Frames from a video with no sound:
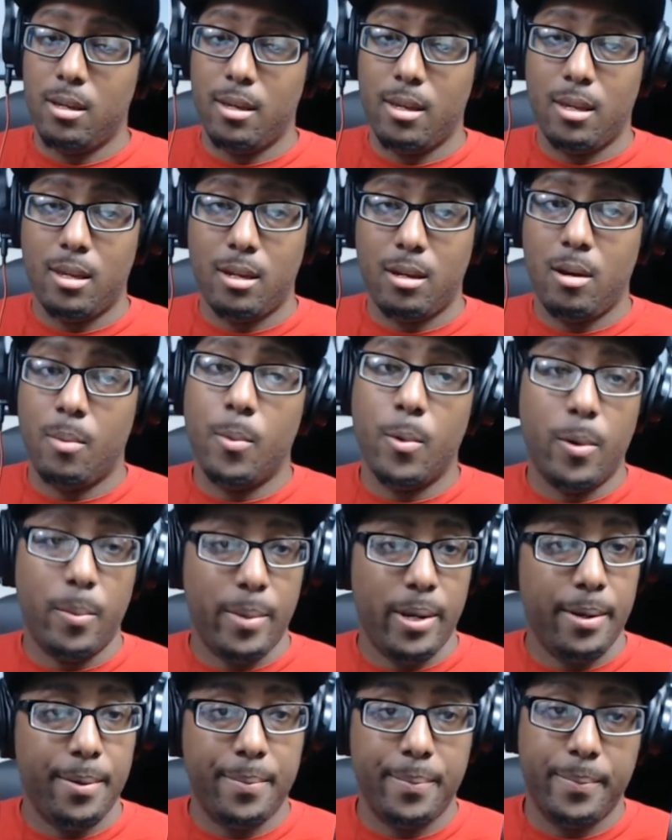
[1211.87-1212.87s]
Come on,
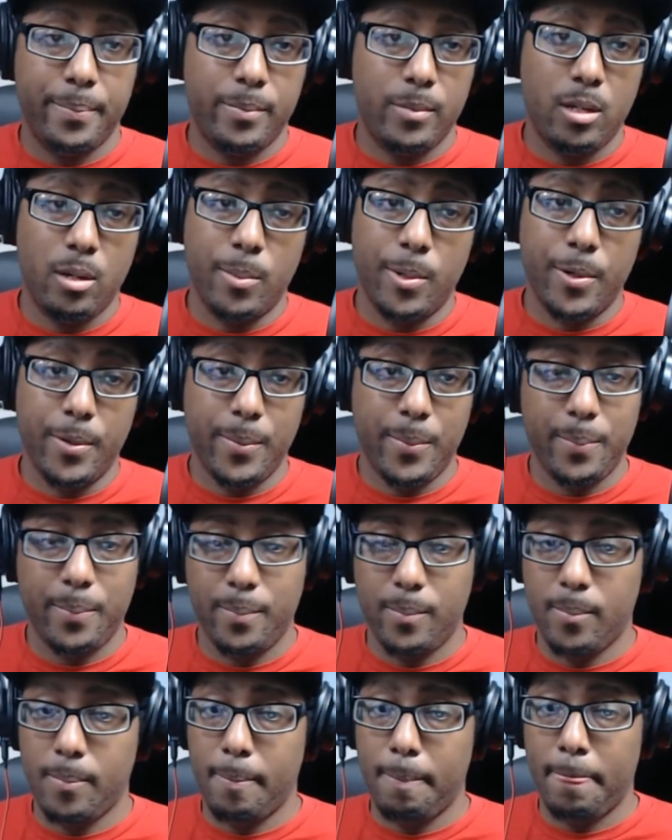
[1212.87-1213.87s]
man. Come on.
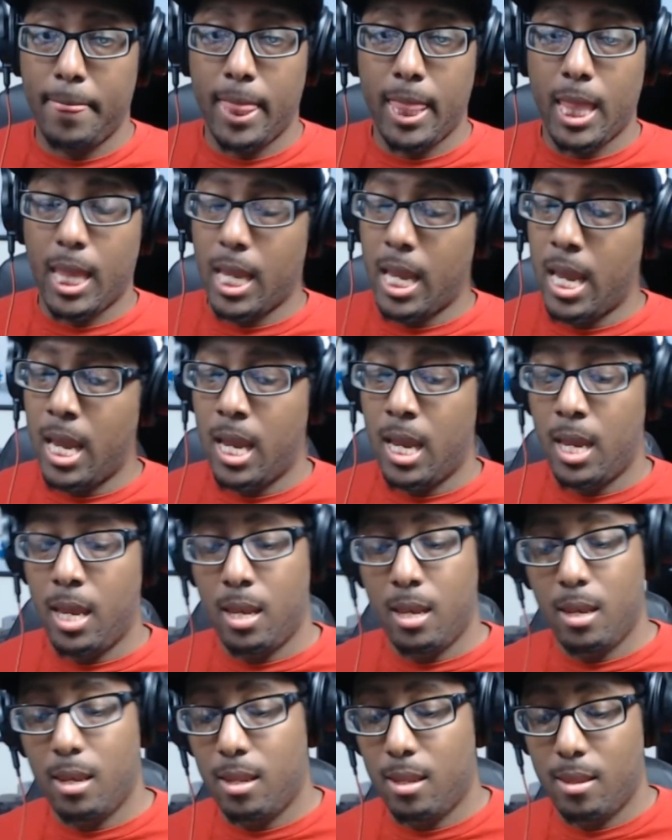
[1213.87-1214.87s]

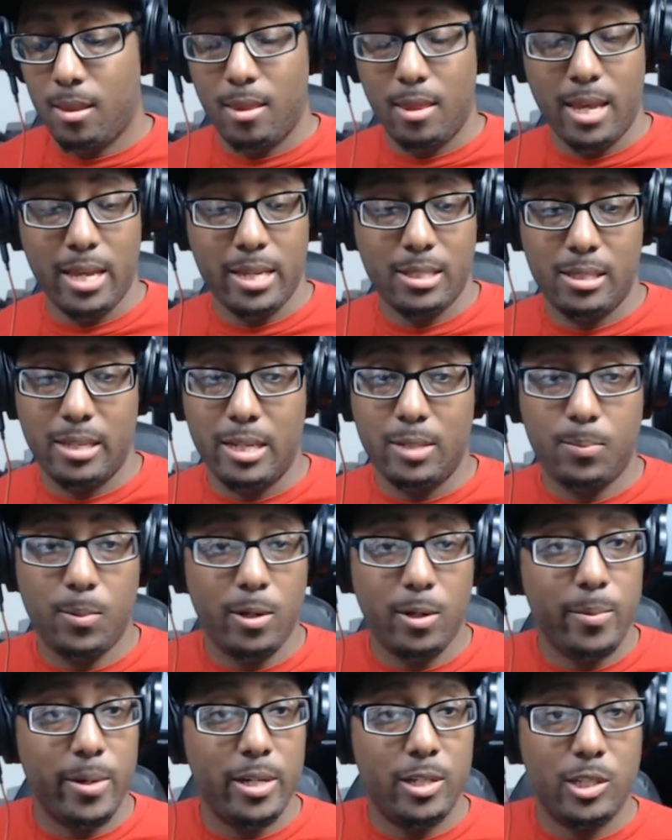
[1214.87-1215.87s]
And that's pretty
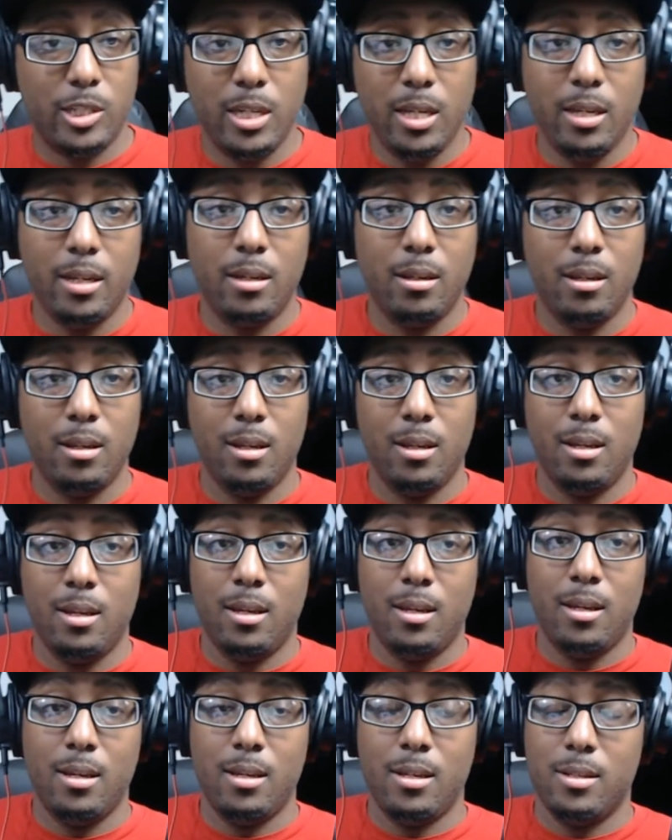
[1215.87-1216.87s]
much it.
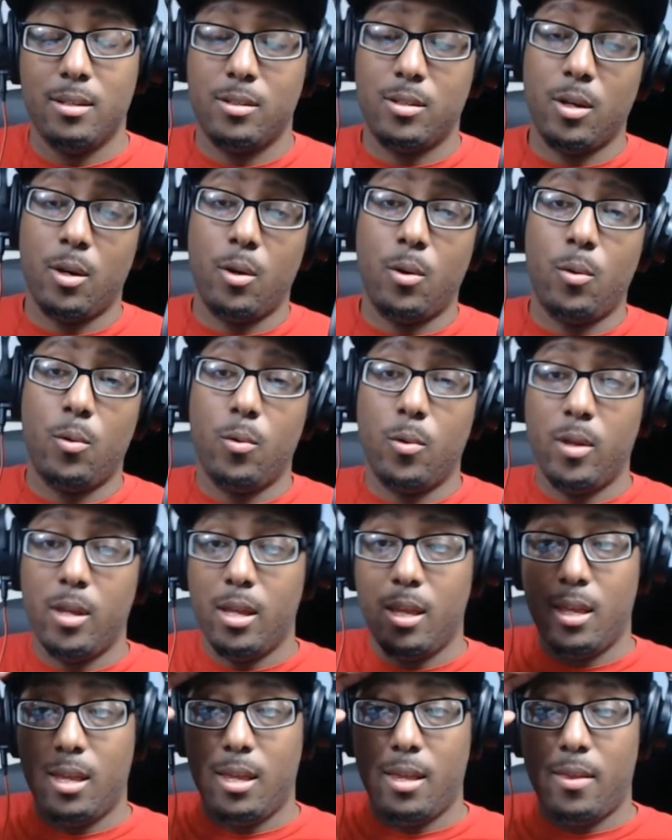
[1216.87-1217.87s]
So
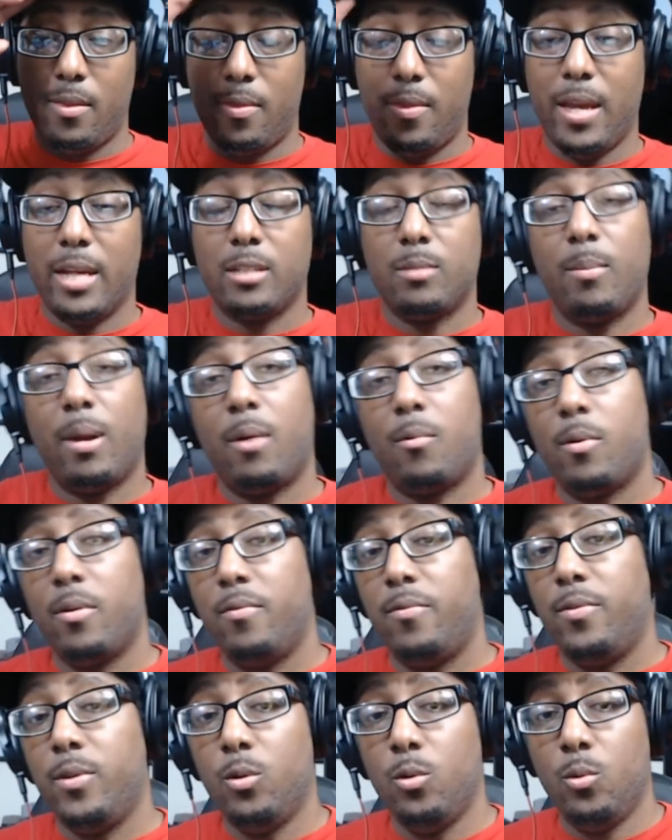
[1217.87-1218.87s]
that's my
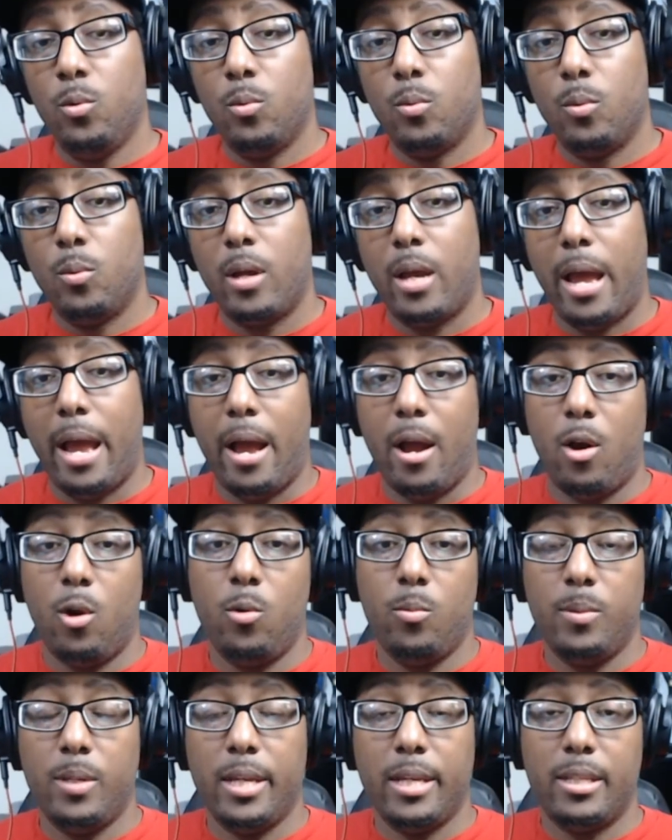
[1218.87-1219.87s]
review. I hope
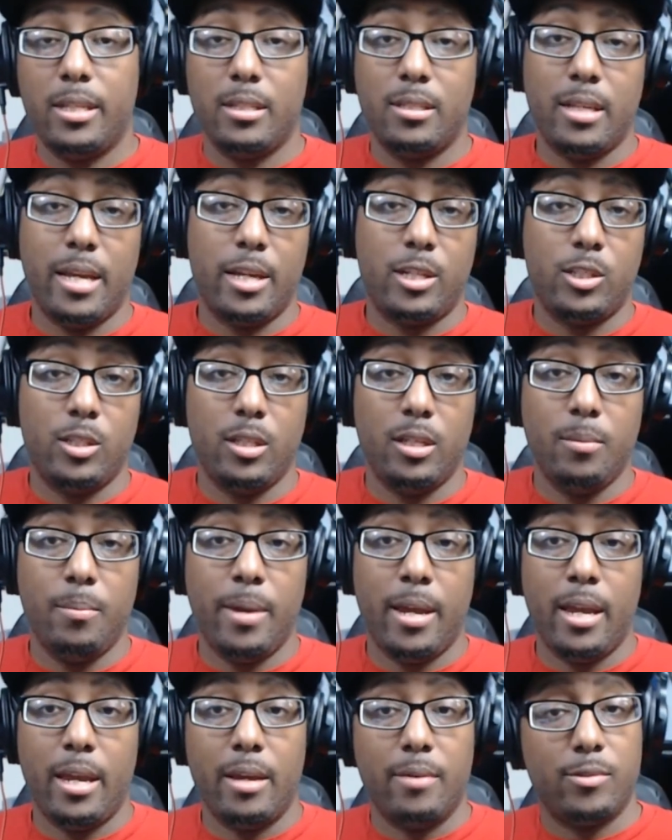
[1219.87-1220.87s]
that this actually
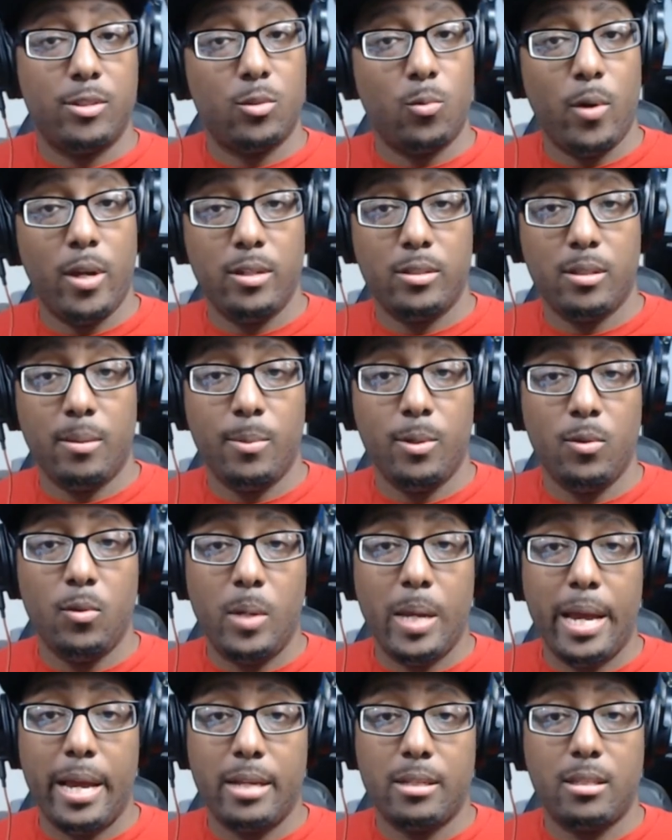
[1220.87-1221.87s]
may have swayed some of you
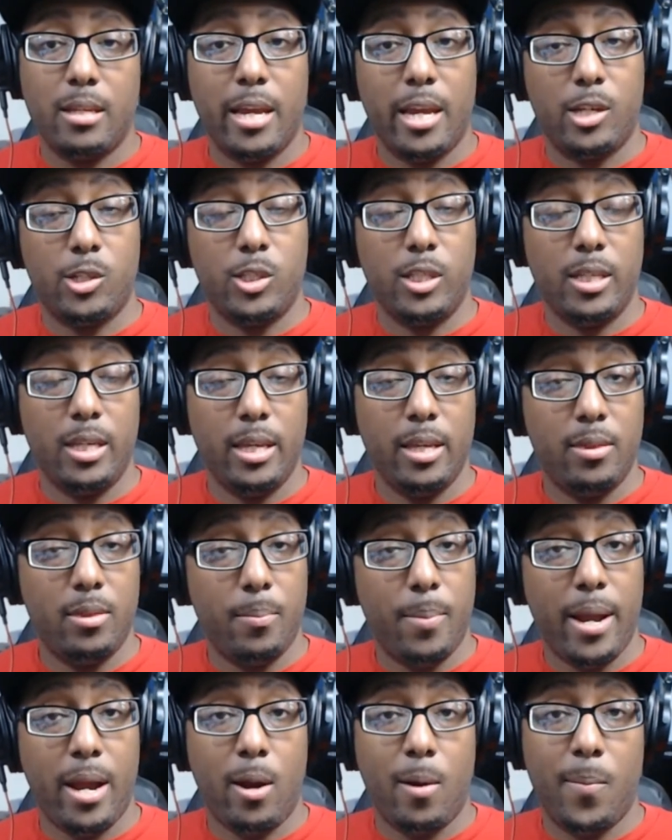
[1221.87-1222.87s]
guys to actually get the
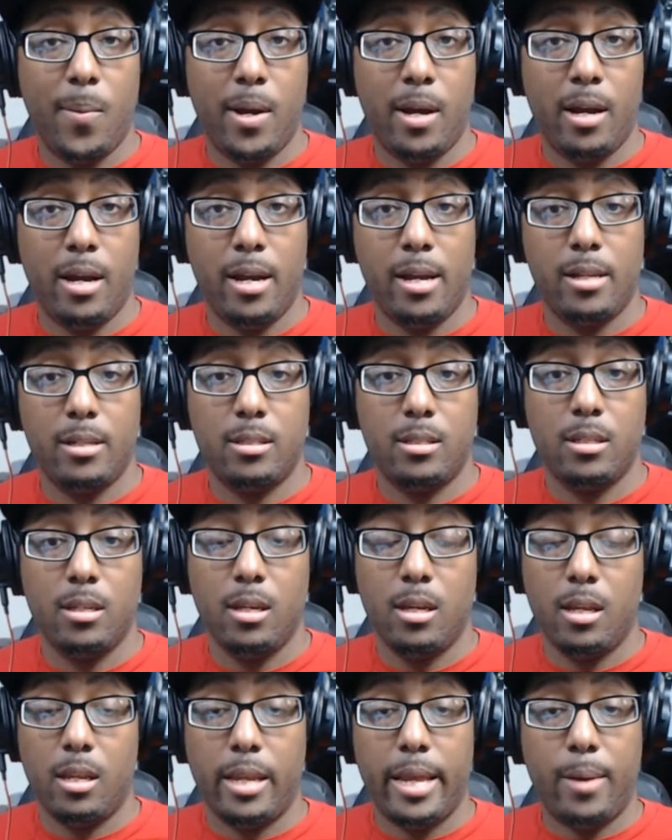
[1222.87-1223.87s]
PowerPods.
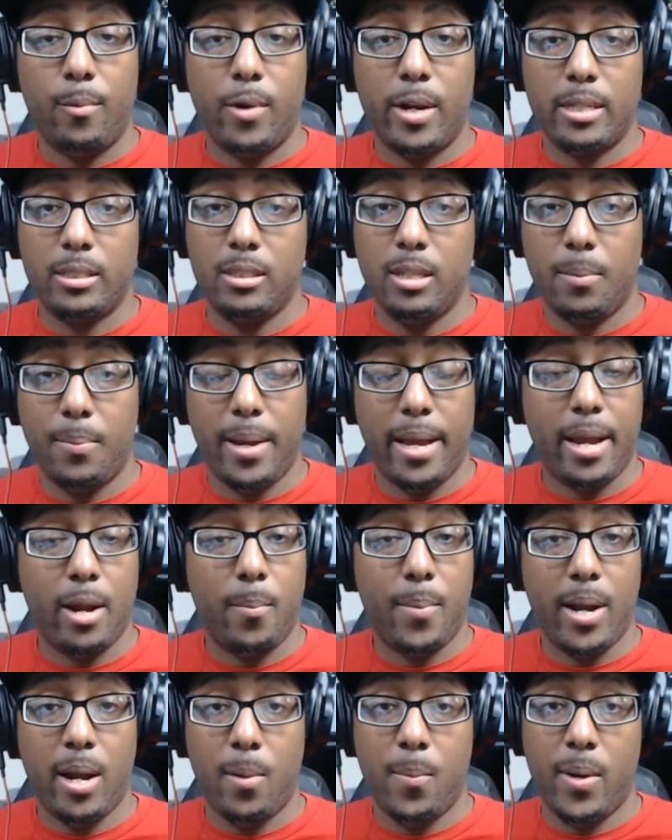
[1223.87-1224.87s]
Like when I said the
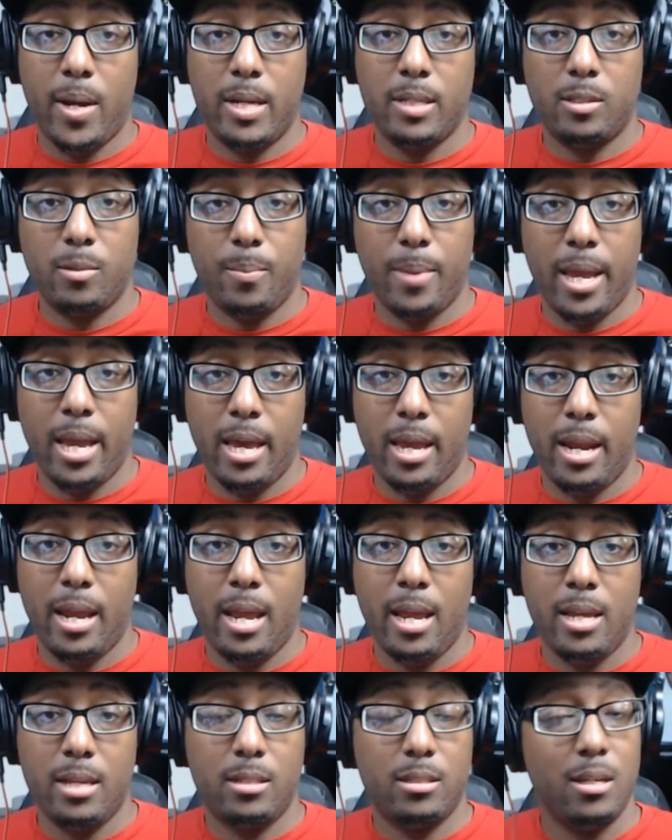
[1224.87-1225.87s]
PowerPods are
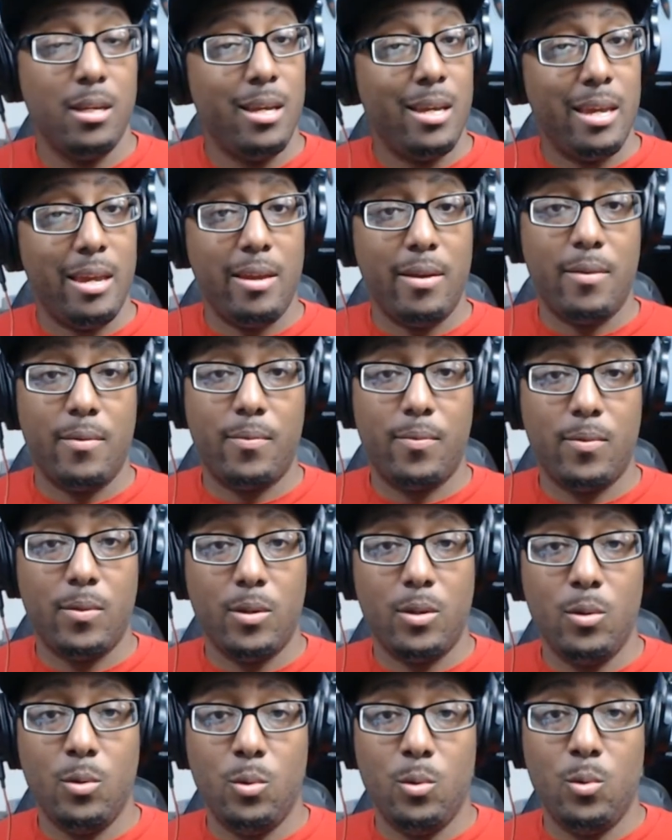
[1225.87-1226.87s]
badass, if
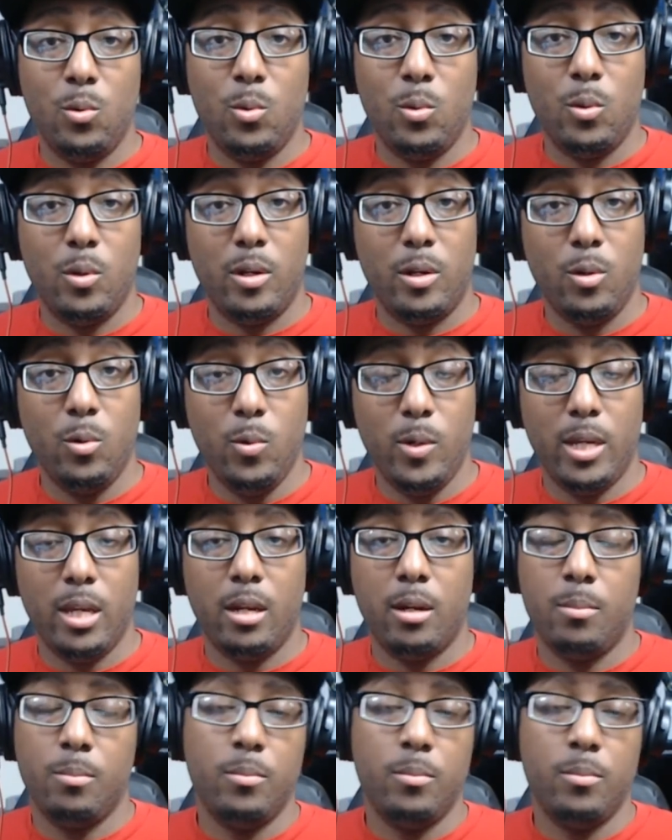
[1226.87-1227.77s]
you do get them,